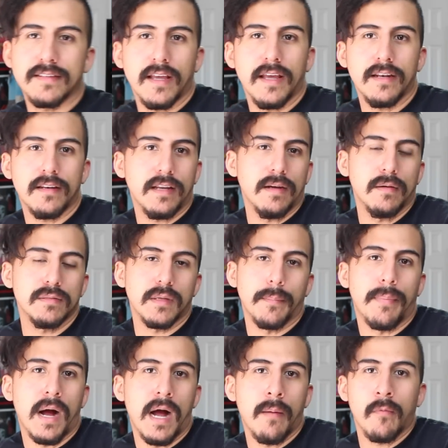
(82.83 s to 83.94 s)
said it was a
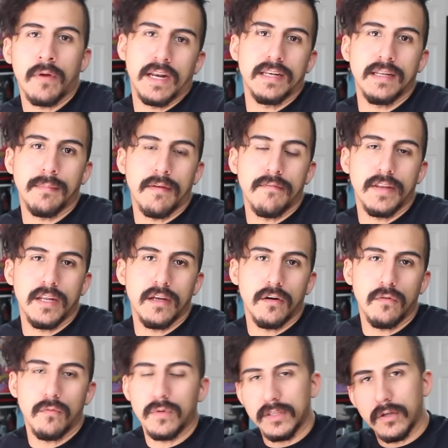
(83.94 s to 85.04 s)
bomb when I did my
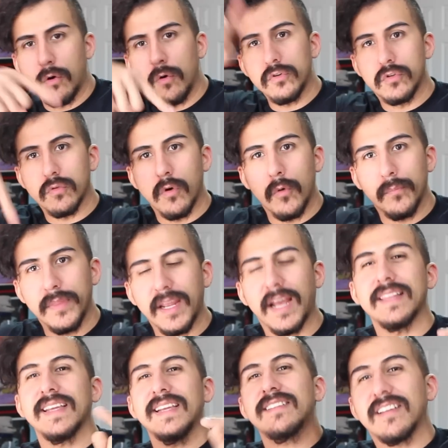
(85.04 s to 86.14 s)
video with the whole Jerome thing.
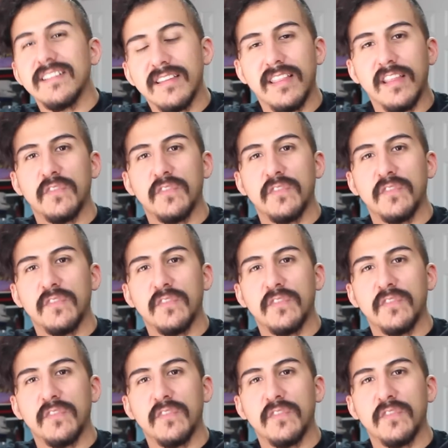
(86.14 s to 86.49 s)
I think it's because of